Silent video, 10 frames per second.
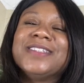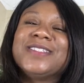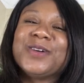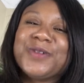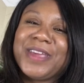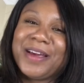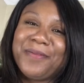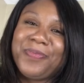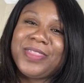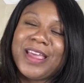So, yeah.
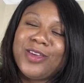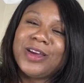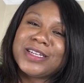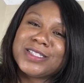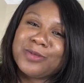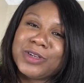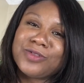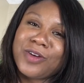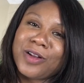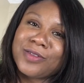Thank you guys so much
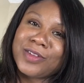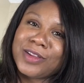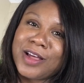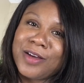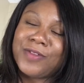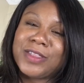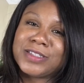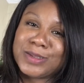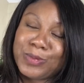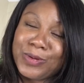for all of the love and the
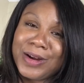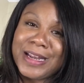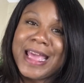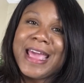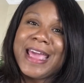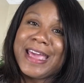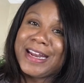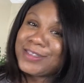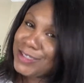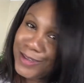support, and
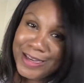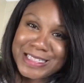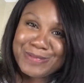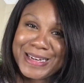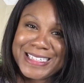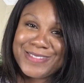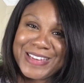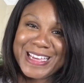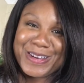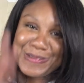I'll see you guys in my next
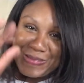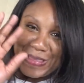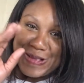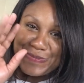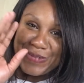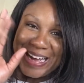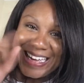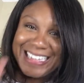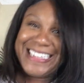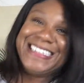video.
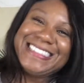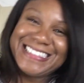Bye.